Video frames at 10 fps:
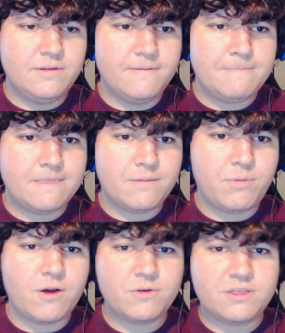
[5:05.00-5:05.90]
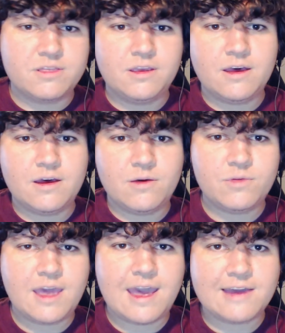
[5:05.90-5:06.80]
the part with the uh, when
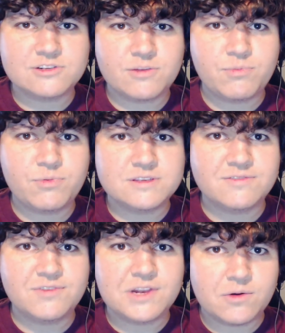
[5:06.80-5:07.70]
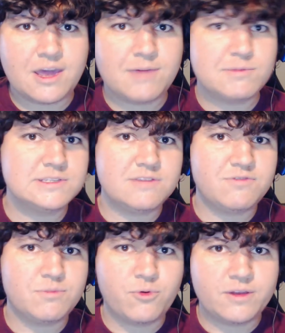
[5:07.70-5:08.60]
they actually it's a video game instead of a
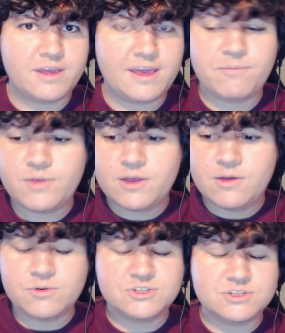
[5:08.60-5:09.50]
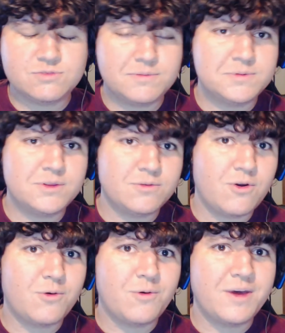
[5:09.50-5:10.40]
board game, which just rubs me the
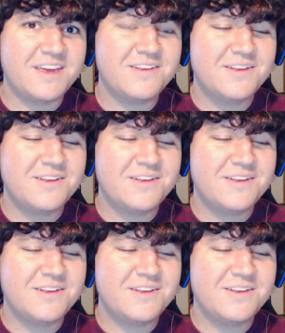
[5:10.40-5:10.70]
wrong way.